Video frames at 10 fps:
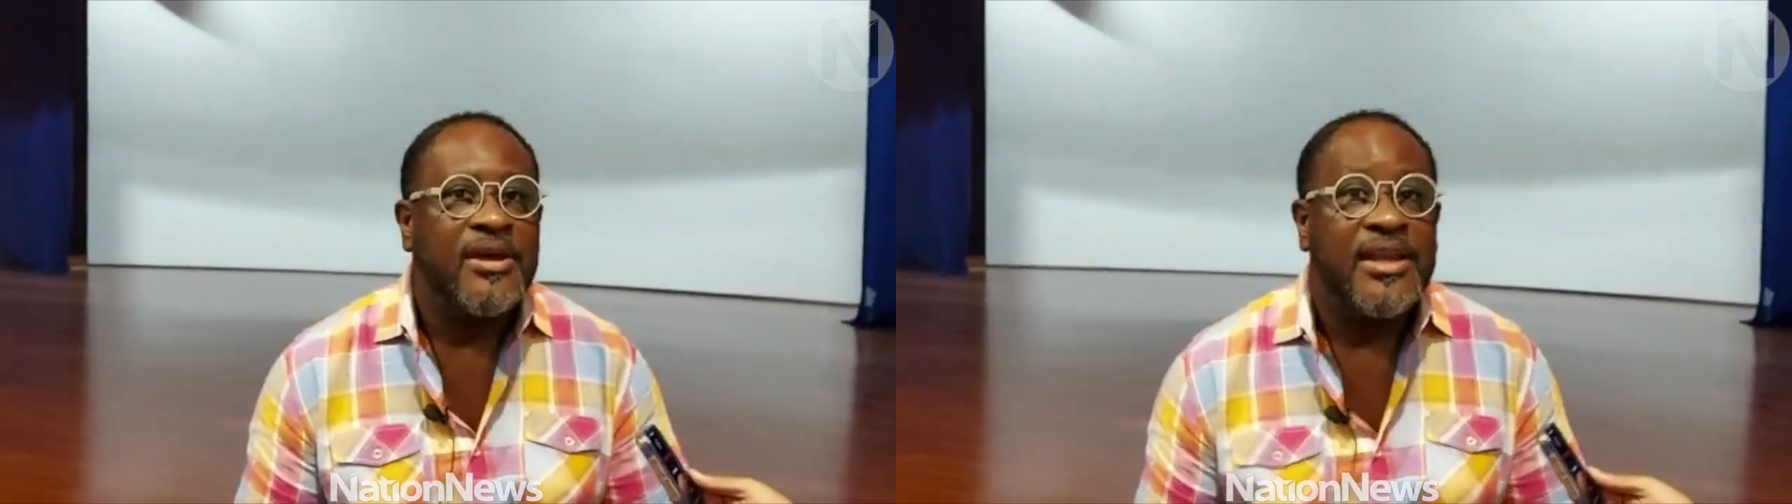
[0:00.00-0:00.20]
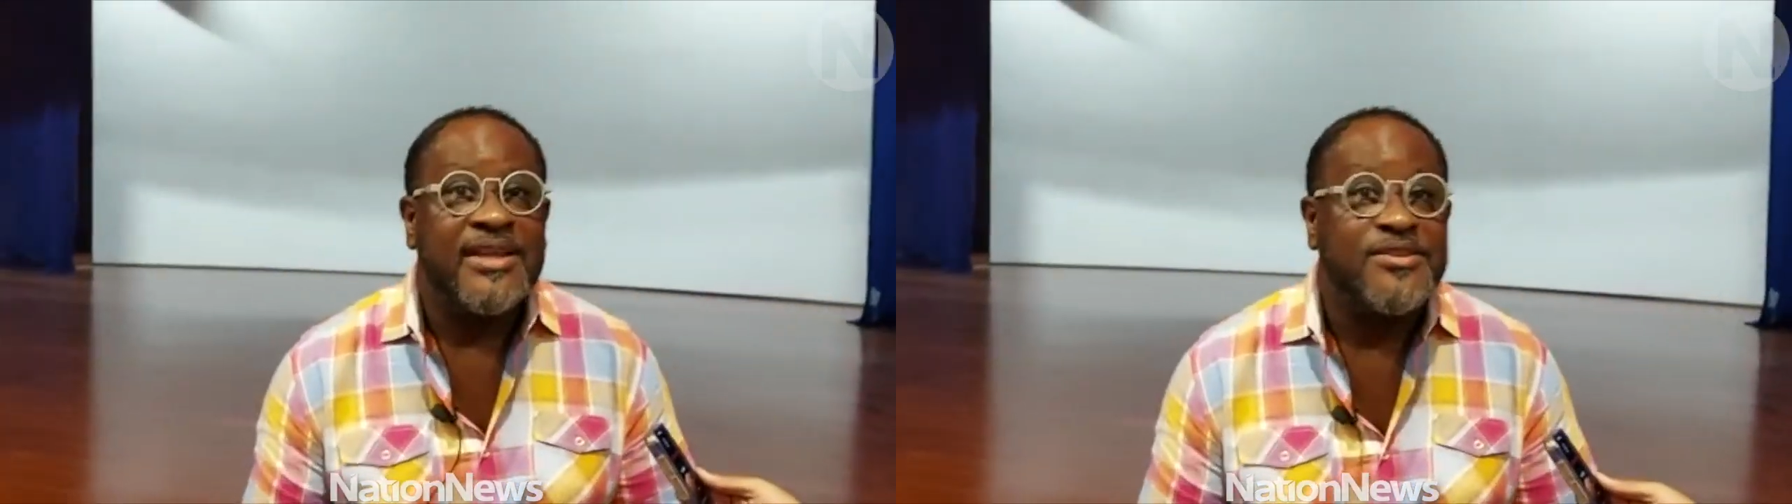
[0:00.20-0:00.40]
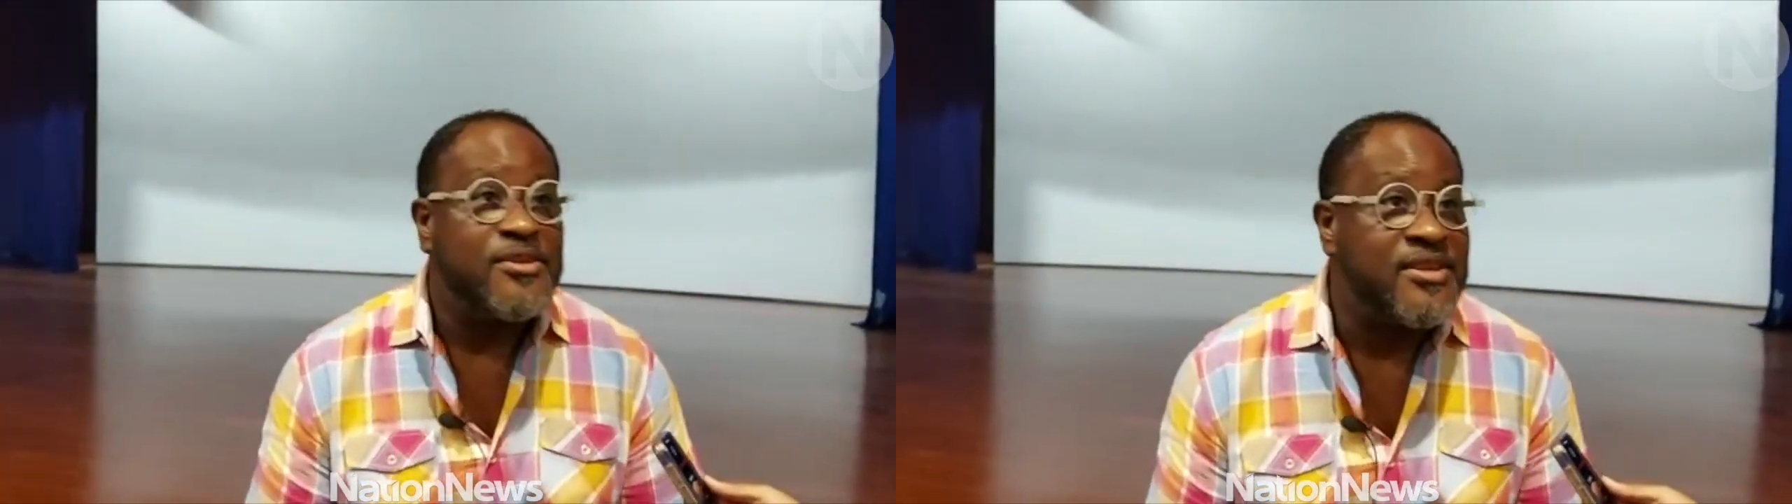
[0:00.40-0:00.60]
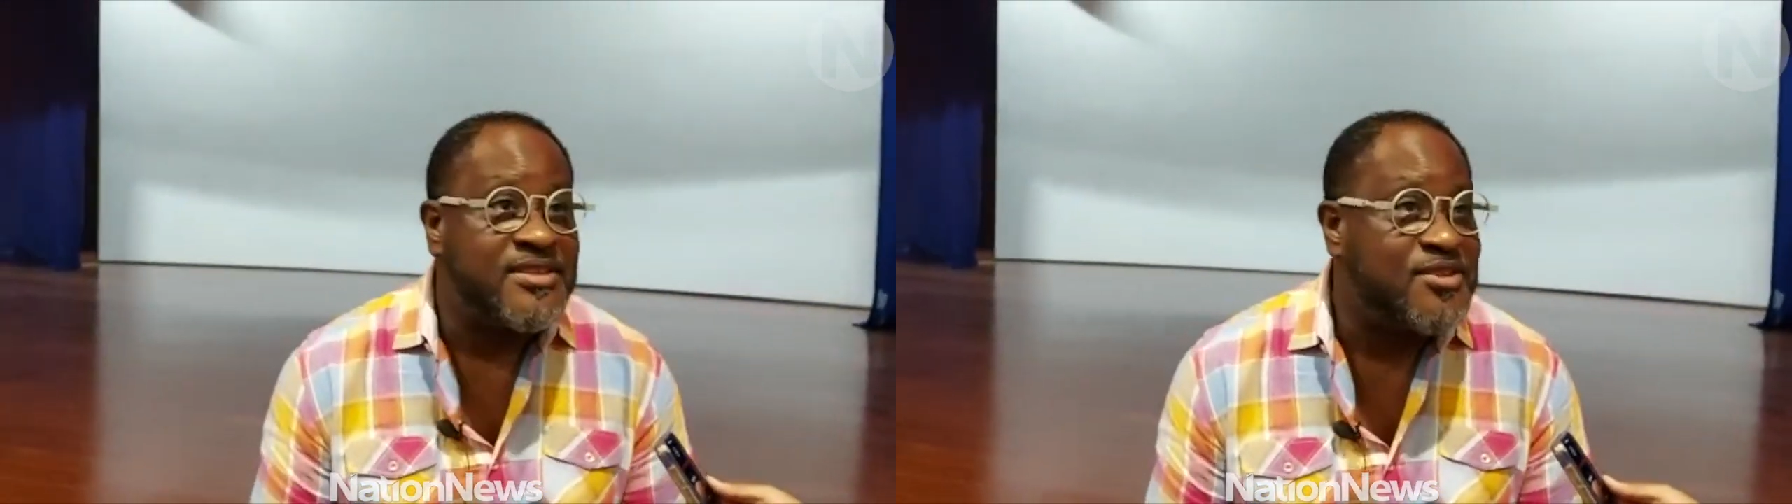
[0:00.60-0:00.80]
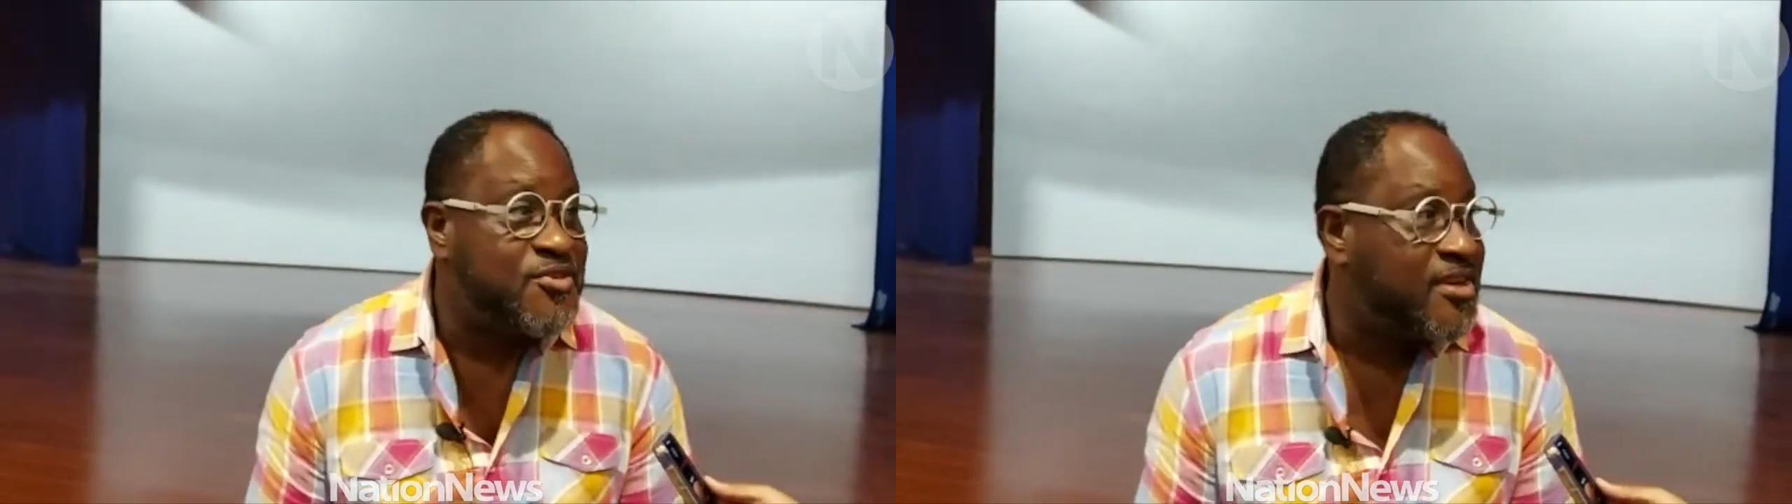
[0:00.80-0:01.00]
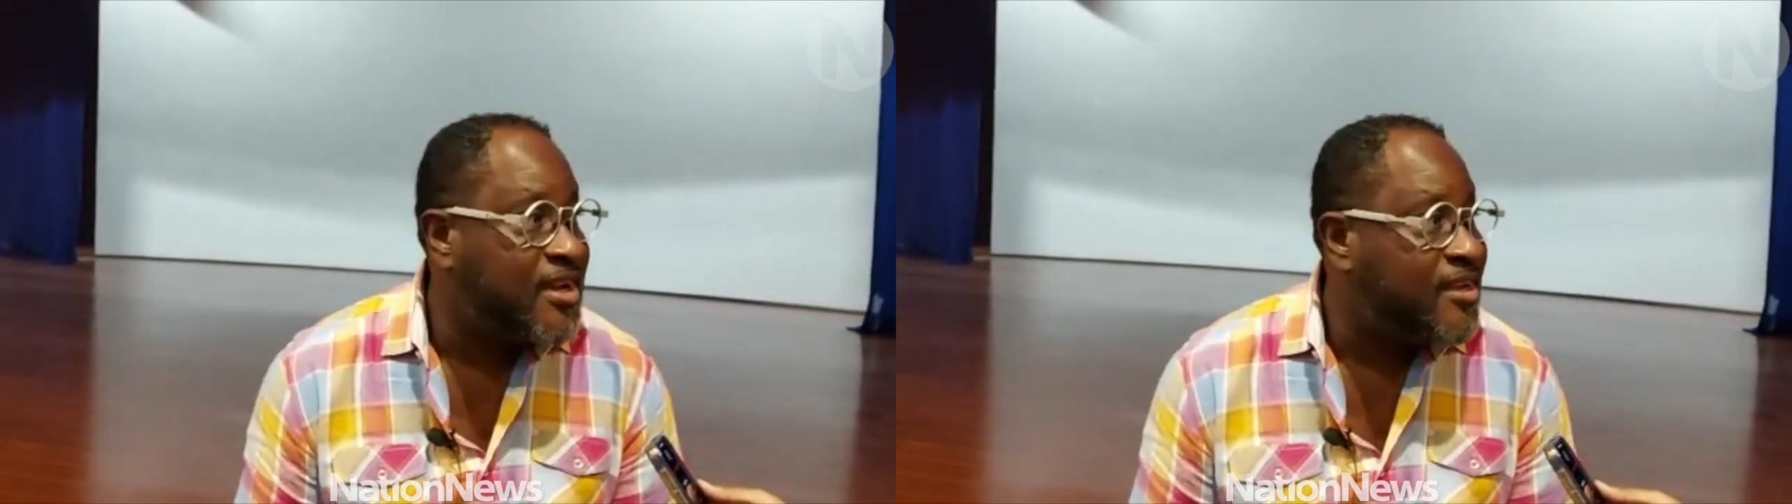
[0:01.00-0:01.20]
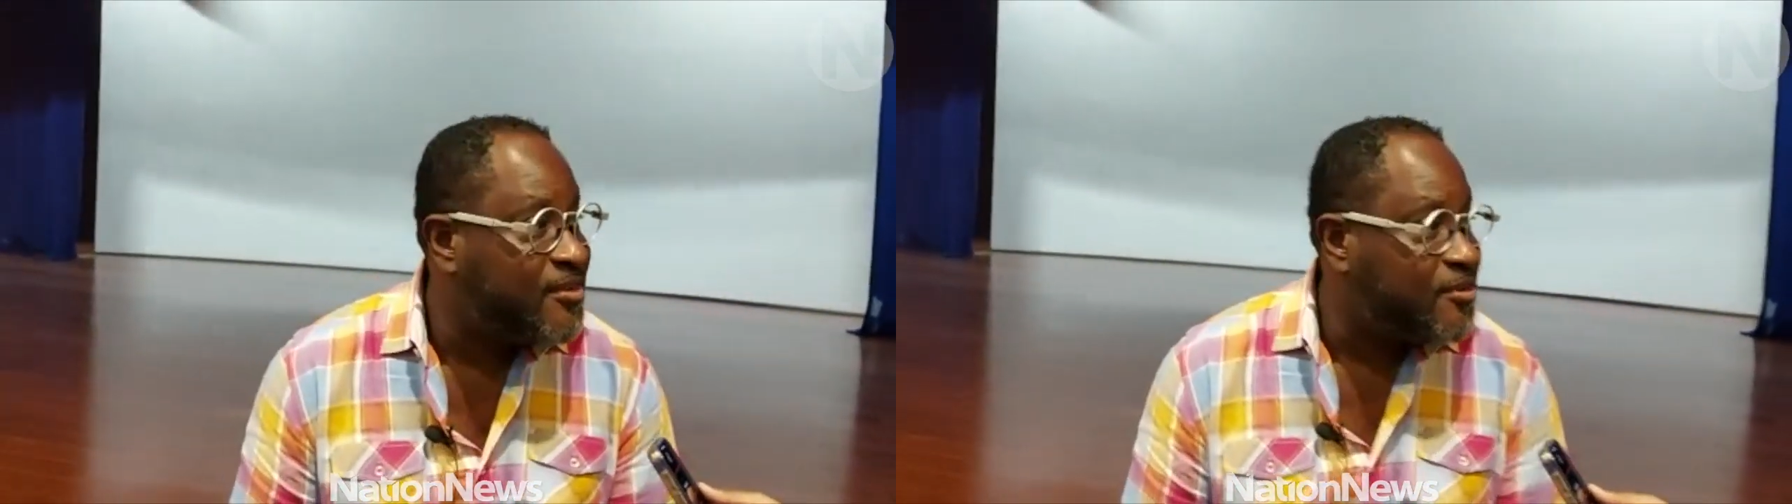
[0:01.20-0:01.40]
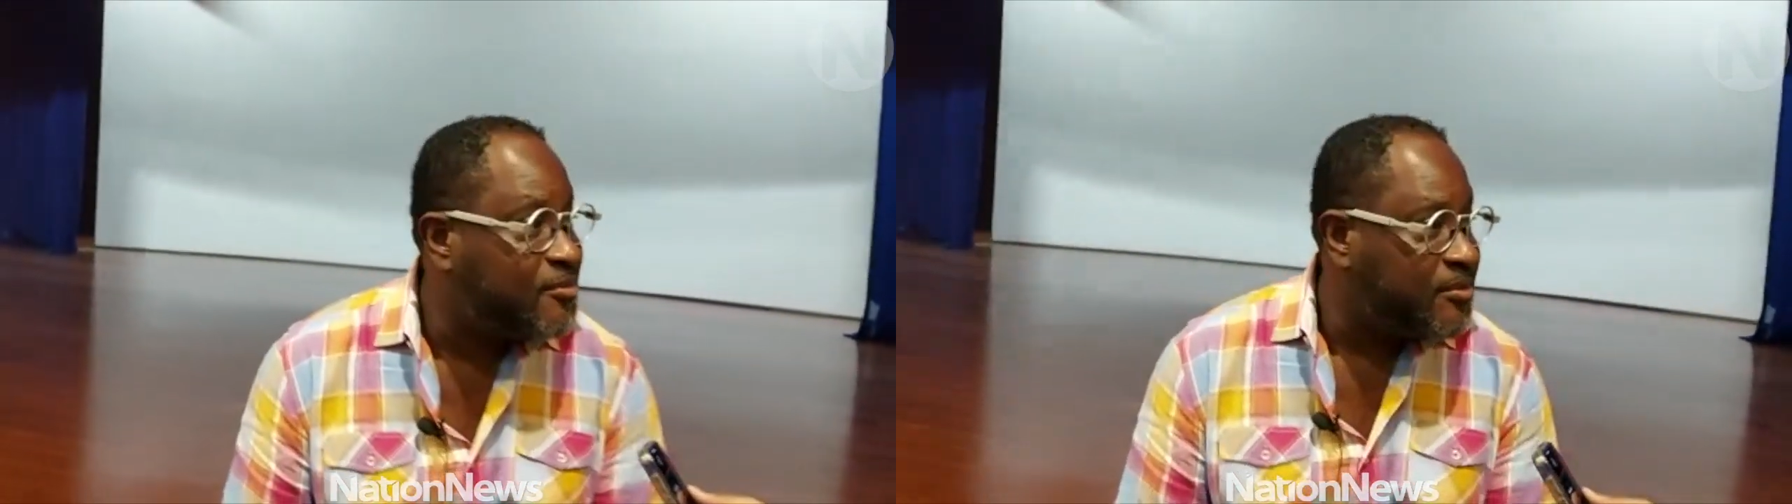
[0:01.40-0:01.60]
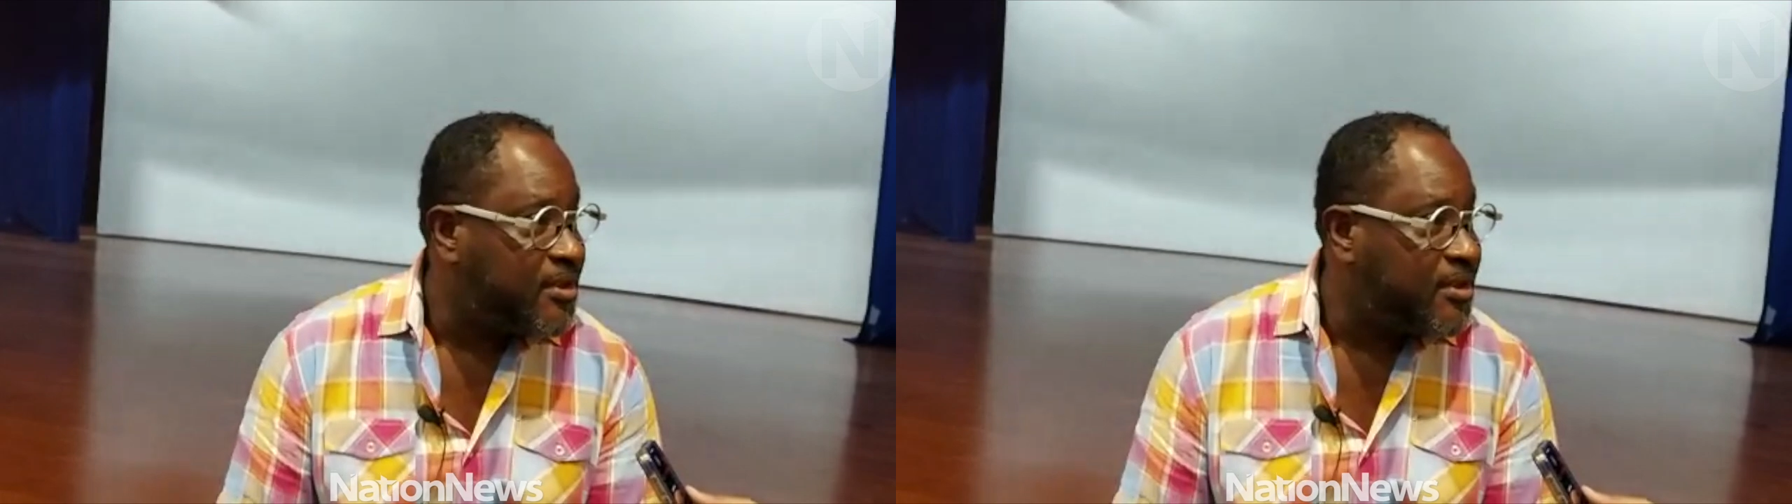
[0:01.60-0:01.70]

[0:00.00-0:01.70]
And I saw this in Trinidad too.